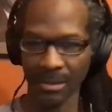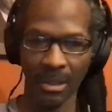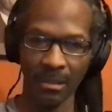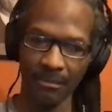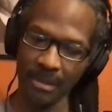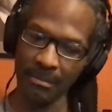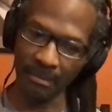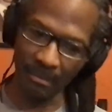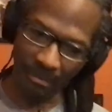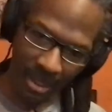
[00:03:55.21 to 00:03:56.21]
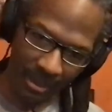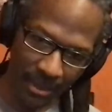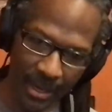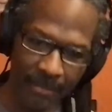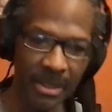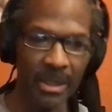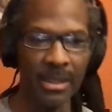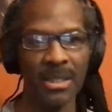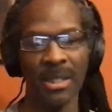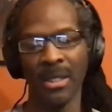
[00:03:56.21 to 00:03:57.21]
of the monoamines,